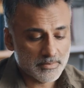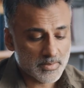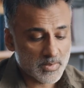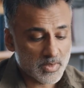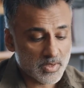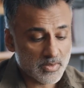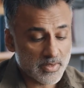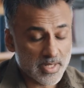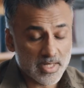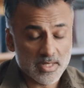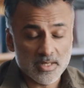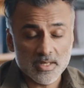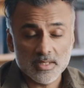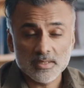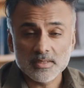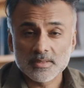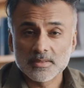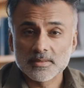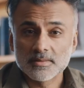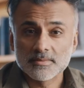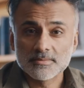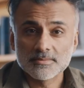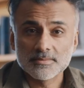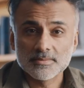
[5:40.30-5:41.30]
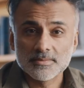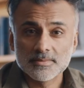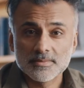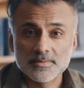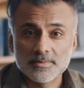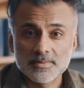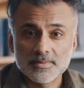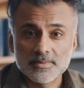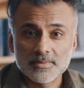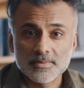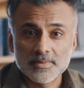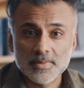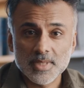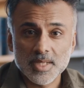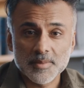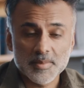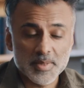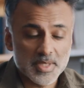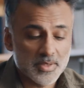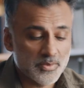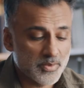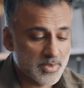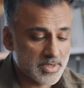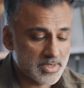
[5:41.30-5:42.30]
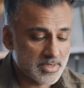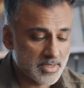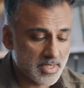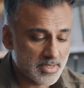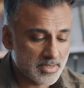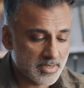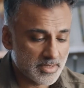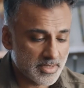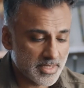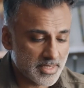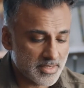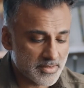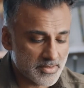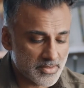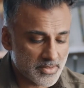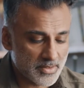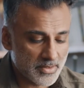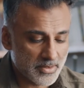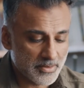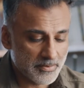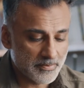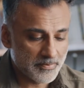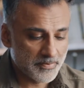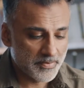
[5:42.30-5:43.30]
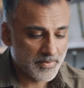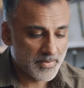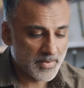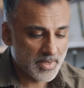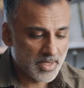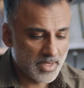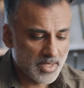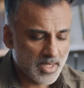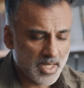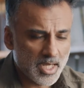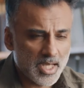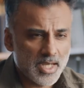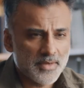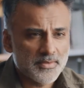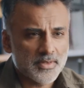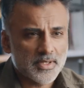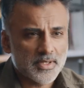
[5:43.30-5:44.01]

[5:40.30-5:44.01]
great color. I mean, what's not to like? So I have a